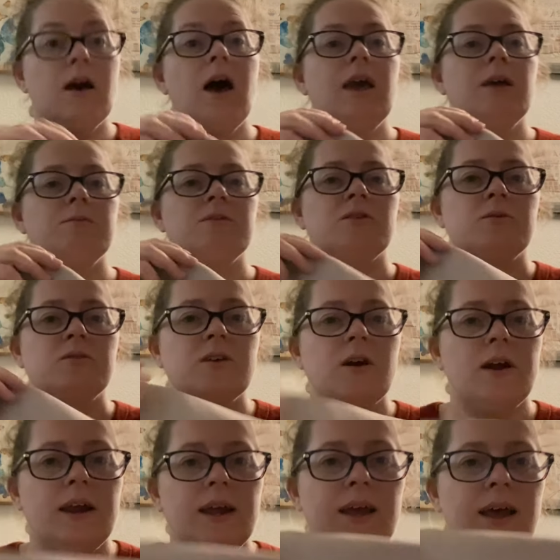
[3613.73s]

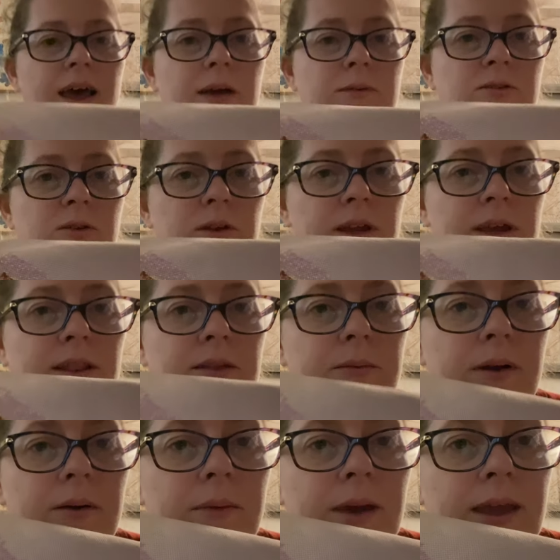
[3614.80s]
was holding it the
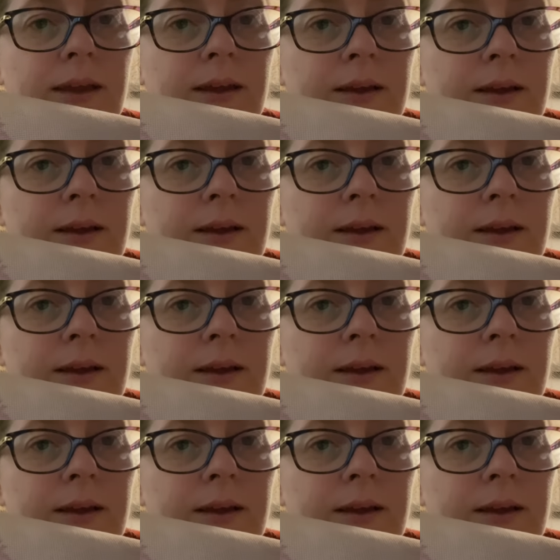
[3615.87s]
wrong way.